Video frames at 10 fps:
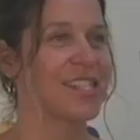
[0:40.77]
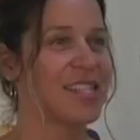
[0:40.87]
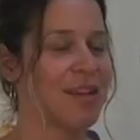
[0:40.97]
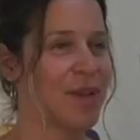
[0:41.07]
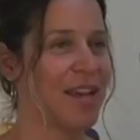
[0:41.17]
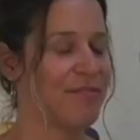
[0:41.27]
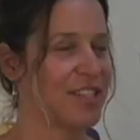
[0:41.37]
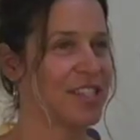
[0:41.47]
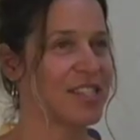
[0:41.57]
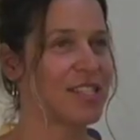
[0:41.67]
And some
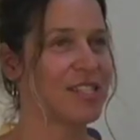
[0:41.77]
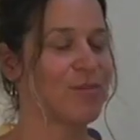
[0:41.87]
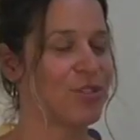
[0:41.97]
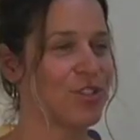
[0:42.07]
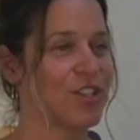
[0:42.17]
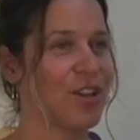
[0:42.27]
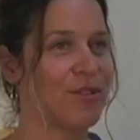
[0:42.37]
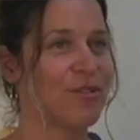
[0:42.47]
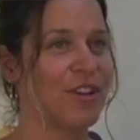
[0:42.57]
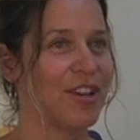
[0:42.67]
evidence seemed to
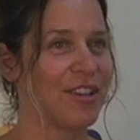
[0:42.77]
show